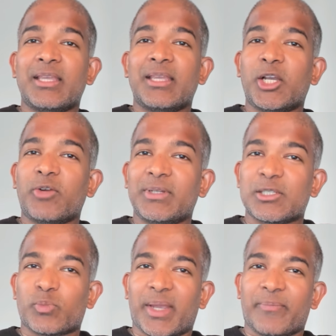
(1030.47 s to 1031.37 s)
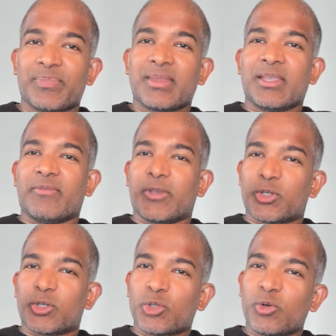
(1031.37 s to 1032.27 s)
Think of it this way. If
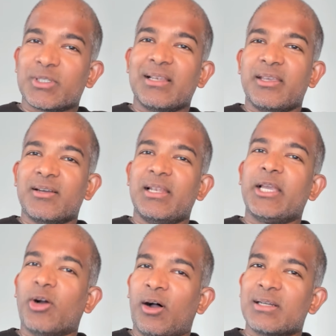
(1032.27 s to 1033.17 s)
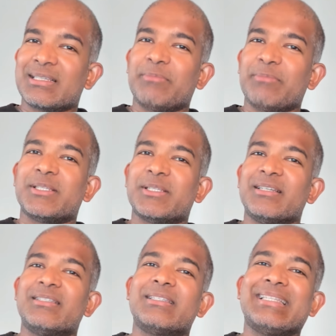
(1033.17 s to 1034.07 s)
your total yearly COGS
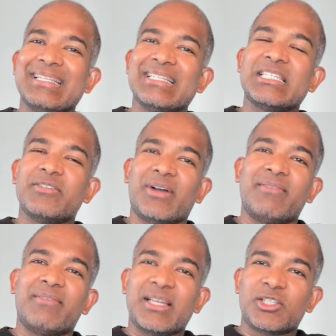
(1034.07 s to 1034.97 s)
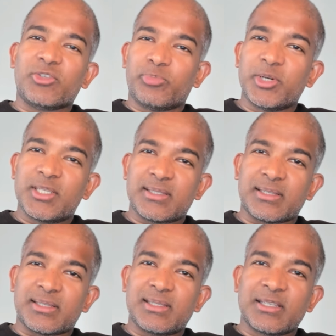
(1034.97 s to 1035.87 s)
represents 365 days of
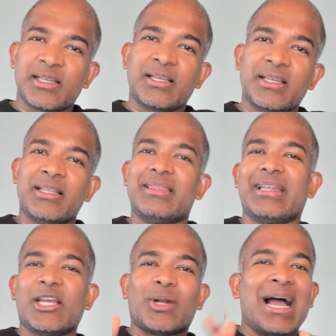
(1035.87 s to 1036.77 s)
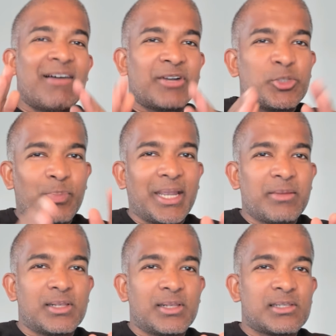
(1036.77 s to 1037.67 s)
purchases, then your average
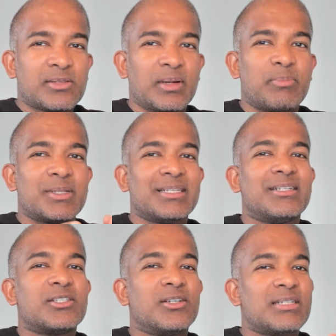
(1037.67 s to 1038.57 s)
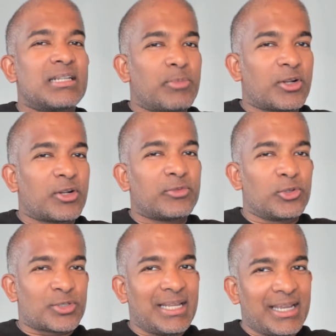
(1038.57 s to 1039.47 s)
payables represent a certain number of
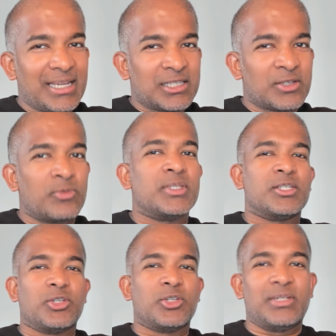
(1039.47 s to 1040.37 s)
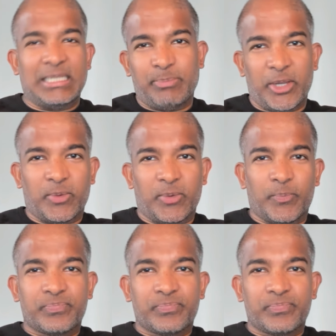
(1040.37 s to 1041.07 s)
those days, which is your DPO.